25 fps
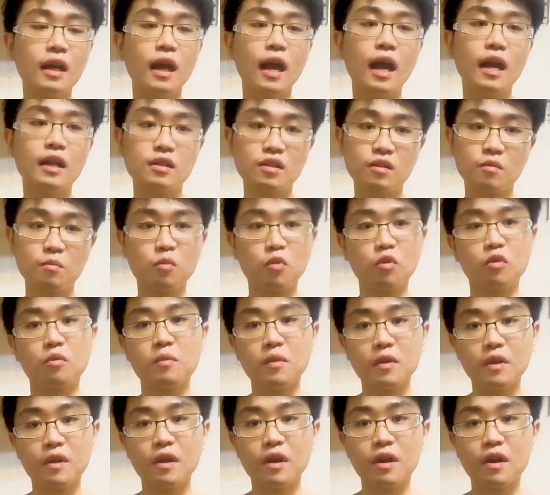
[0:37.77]
and support
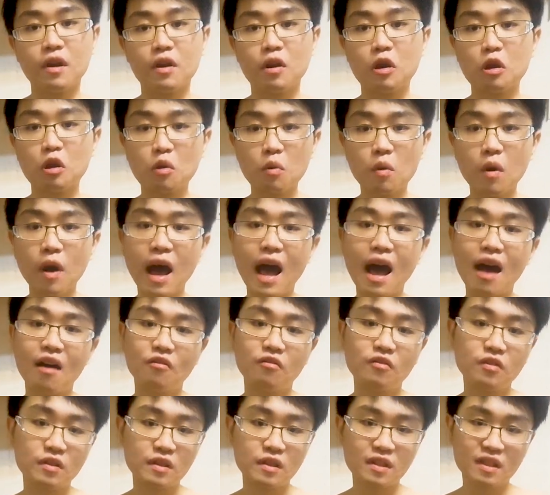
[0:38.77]
me there. You will
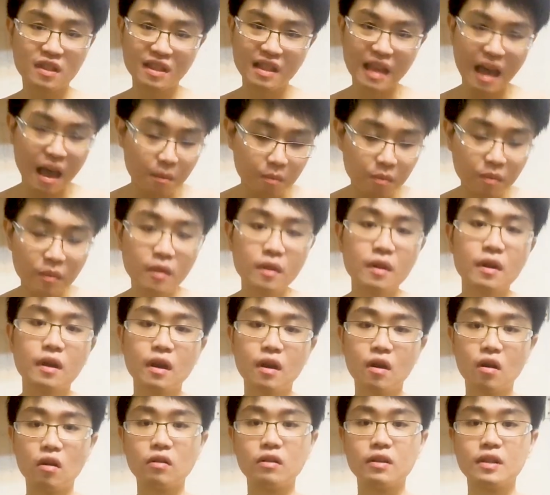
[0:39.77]
have the same
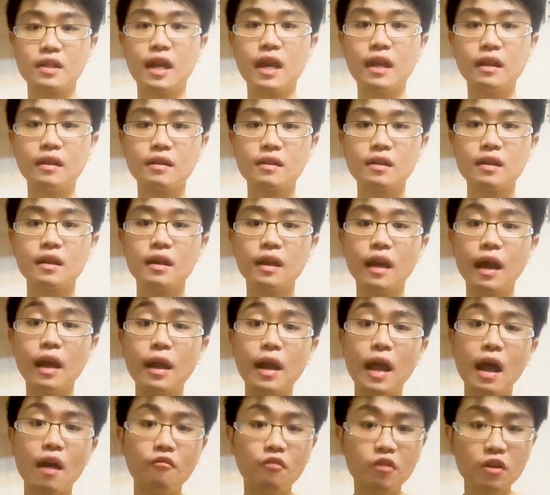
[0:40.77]
content.
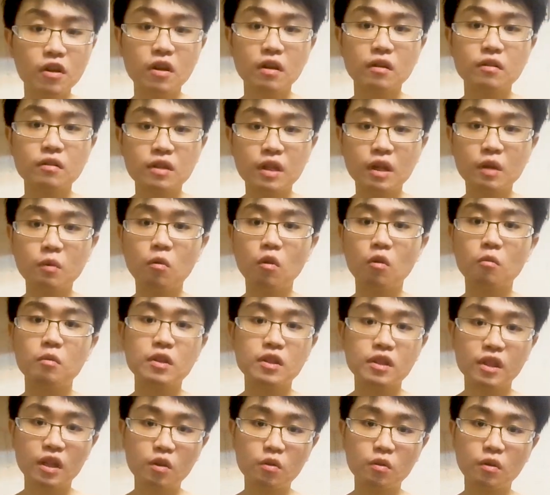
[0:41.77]
And every content will be
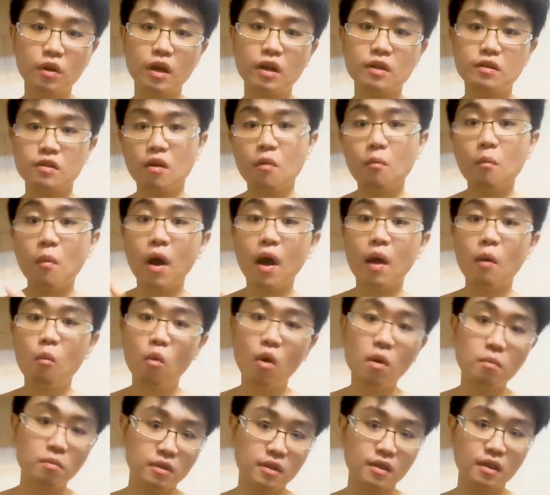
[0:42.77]
synchronized on my
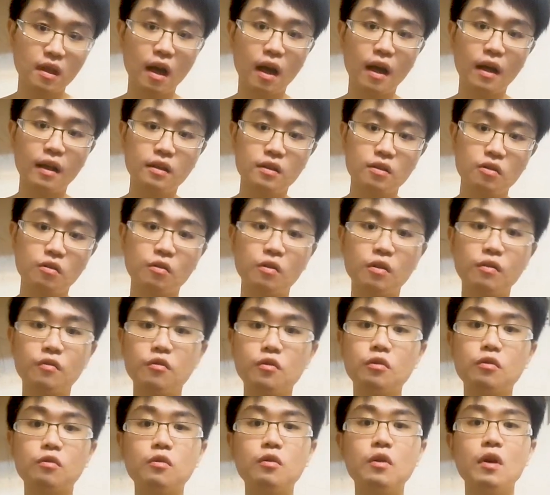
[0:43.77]
website. So if
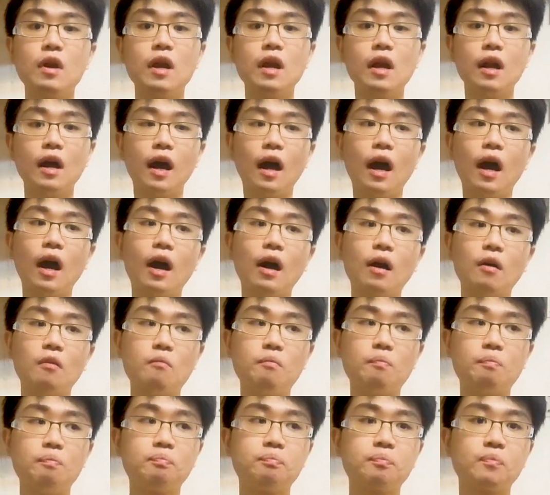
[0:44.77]
you
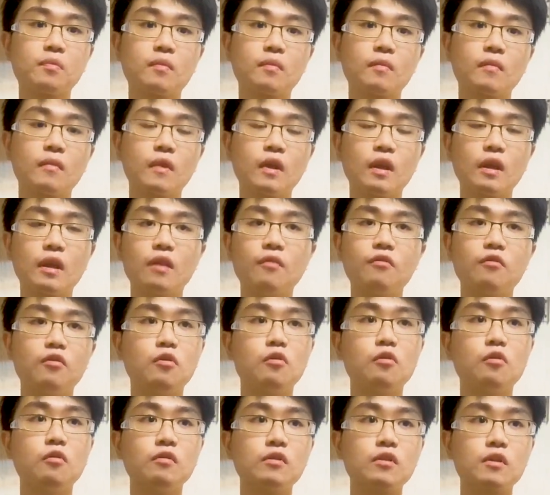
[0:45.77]
um, if
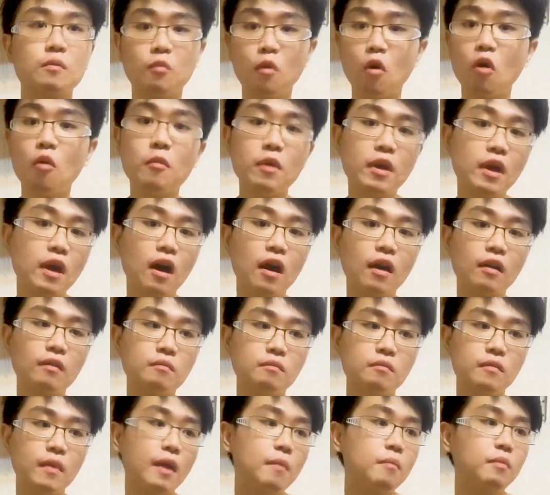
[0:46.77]
you support me
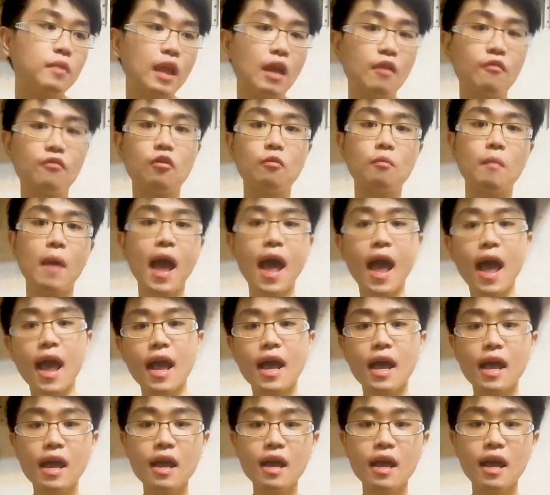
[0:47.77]
on platform
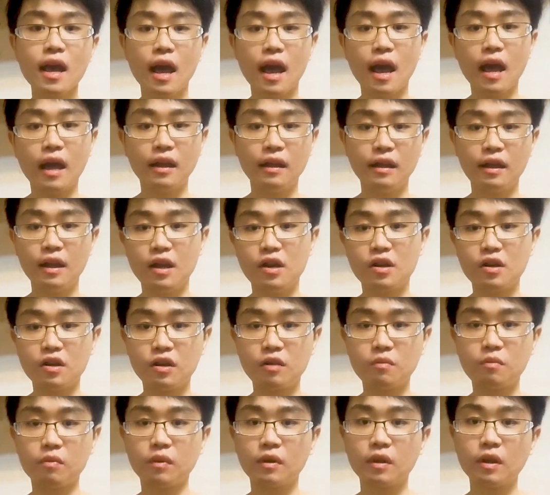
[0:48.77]
A and
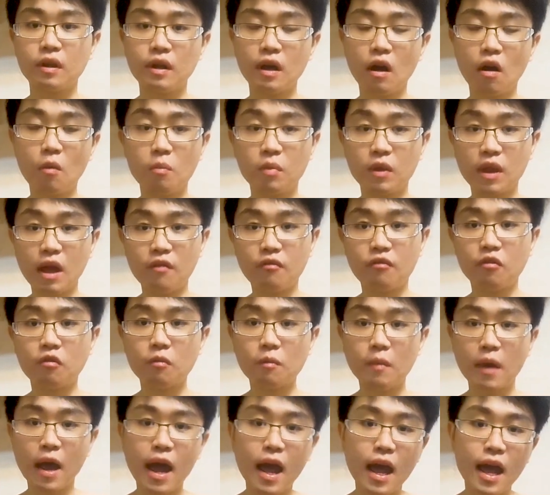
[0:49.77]
later on
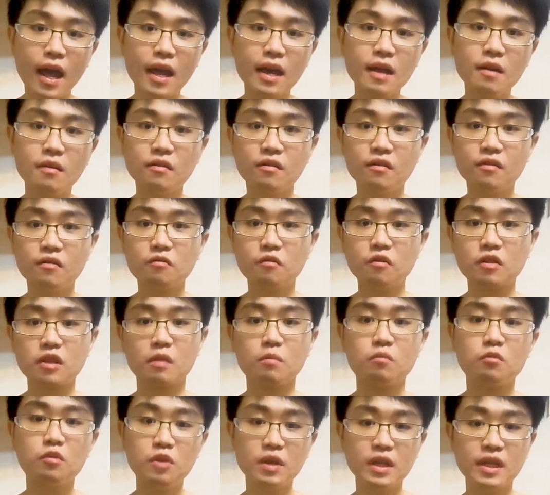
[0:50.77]
platform A for
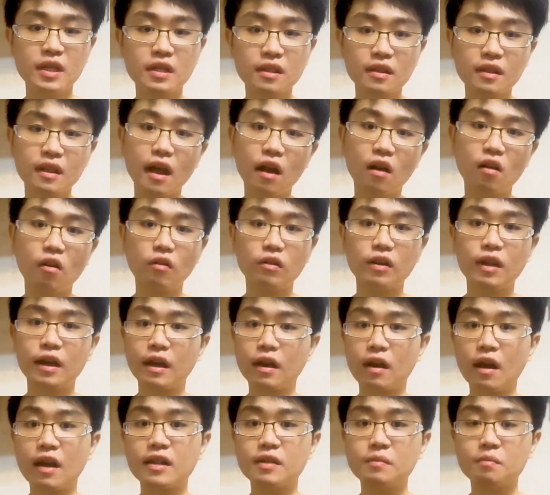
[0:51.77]
some reason that
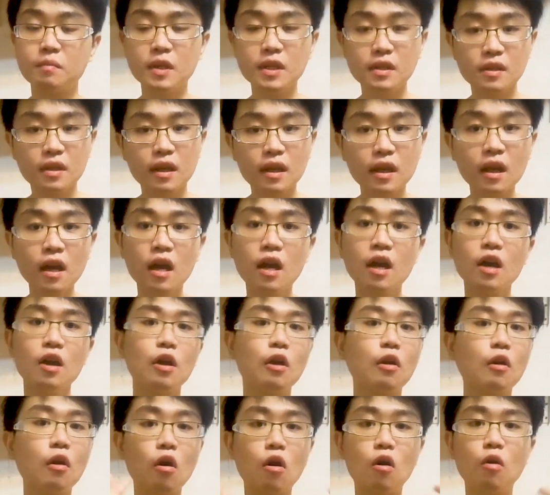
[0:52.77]
content gets missing,
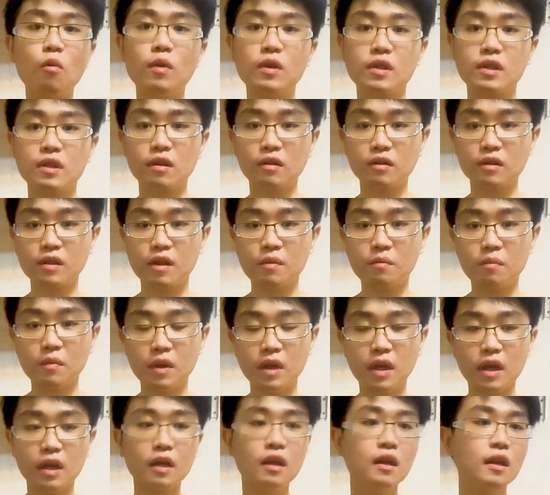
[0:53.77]
you can always contact
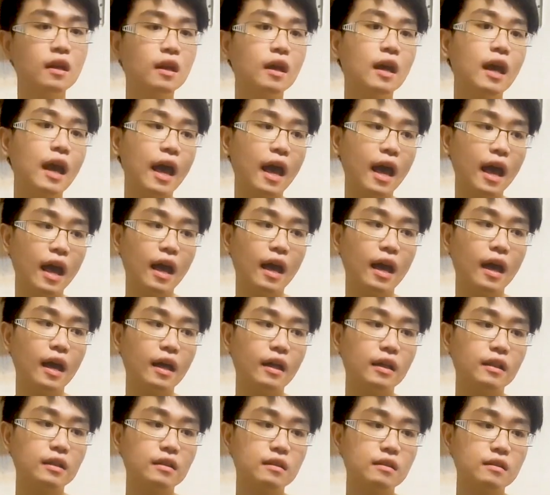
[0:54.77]
me
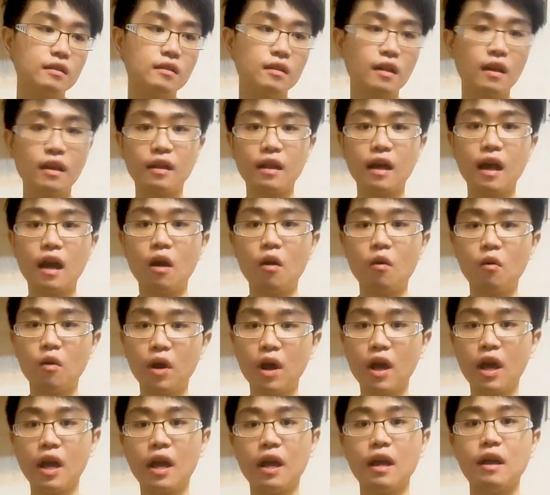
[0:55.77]
and say that,
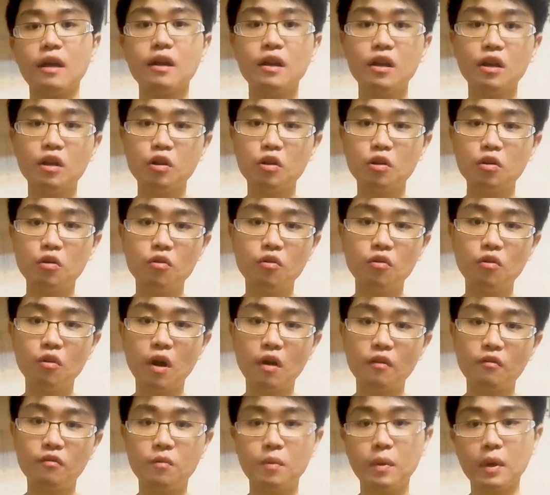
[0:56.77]
okay, you
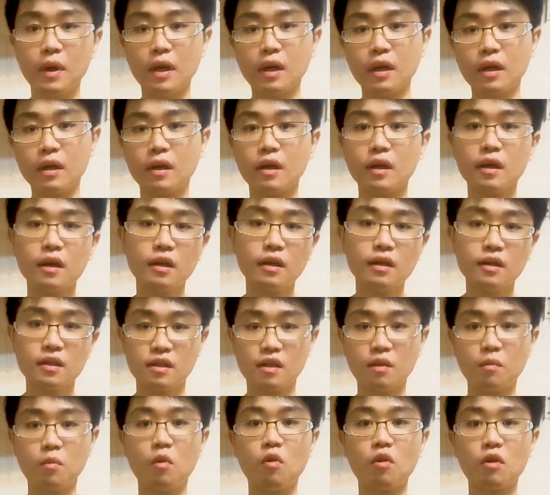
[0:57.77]
have been
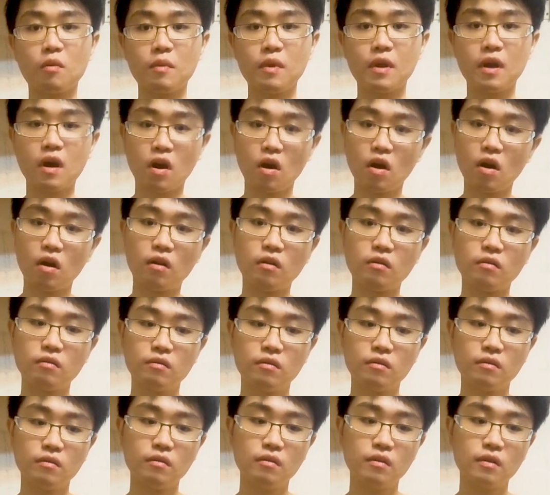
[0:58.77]
supporting me on
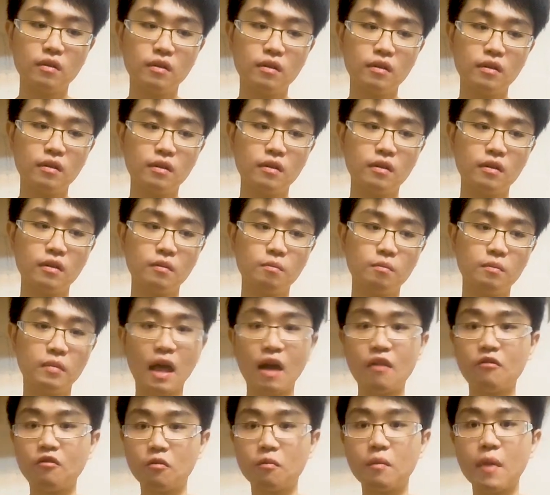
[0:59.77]

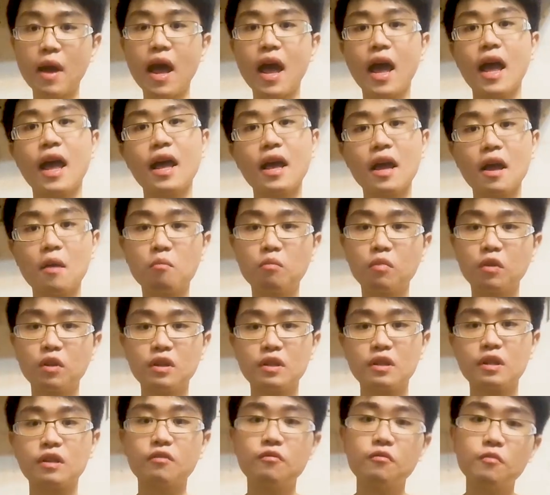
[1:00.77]
platform A and
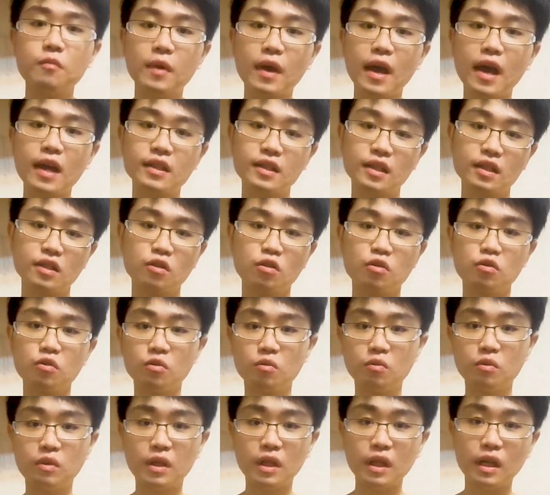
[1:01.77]
please give me access
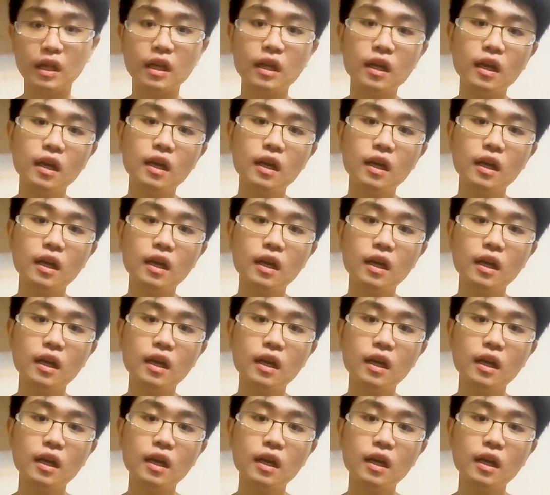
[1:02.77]
to the,